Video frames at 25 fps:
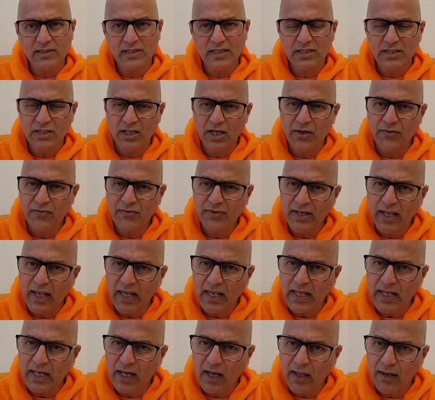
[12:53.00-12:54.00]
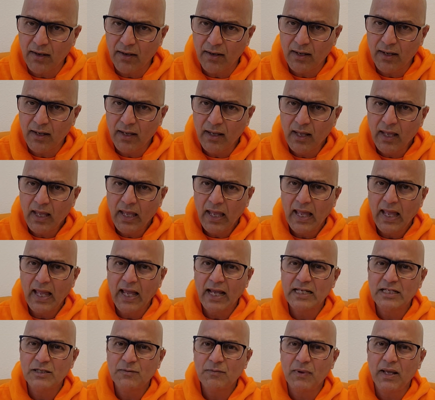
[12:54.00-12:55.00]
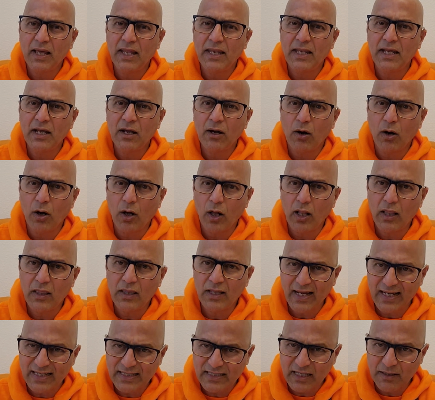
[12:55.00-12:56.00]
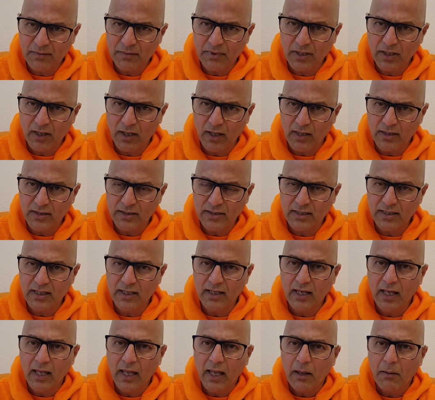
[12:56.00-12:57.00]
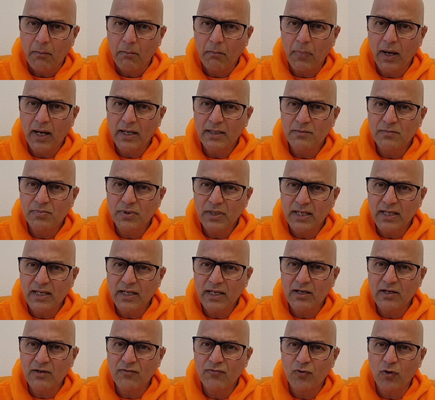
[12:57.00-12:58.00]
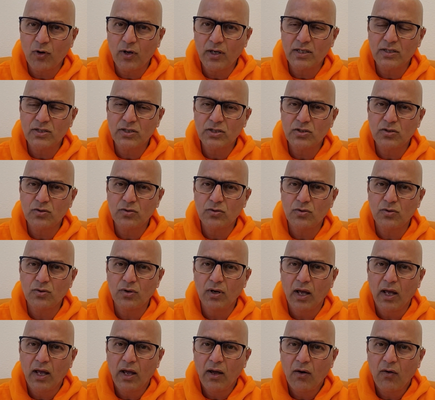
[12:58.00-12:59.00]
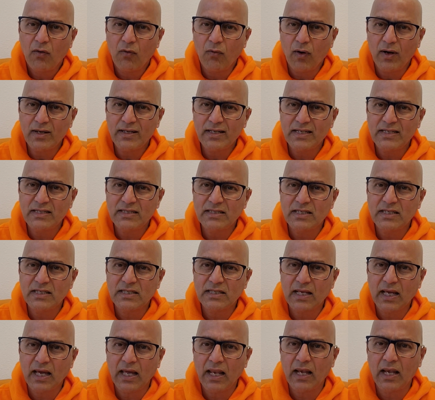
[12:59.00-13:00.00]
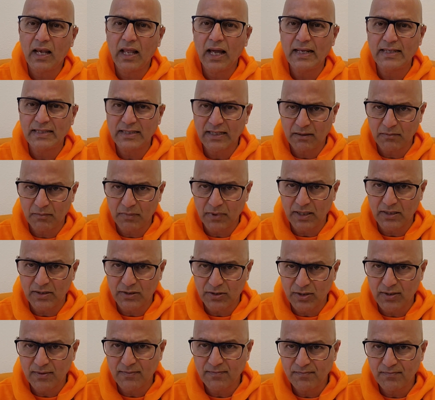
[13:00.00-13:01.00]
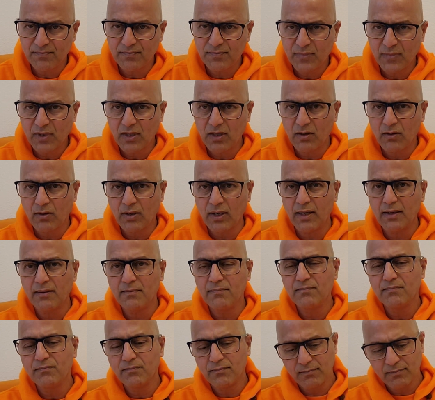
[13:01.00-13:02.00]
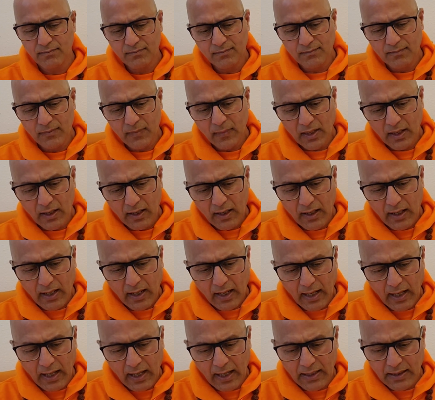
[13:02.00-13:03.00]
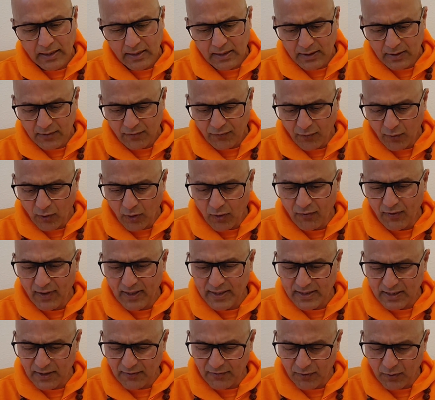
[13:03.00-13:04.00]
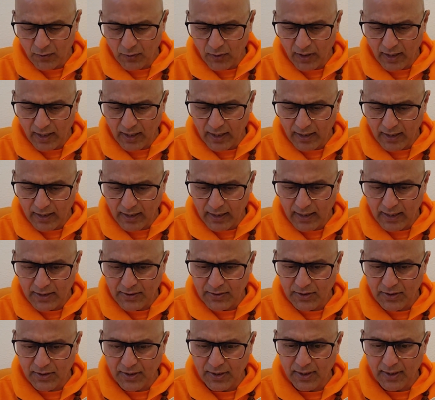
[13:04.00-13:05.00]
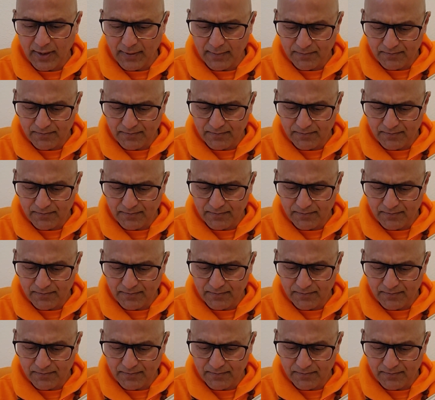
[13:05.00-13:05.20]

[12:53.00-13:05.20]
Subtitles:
is not really on explaining all that terminology, but bring focus to what is this enlightenment, okay, and four ways of knowing, etc.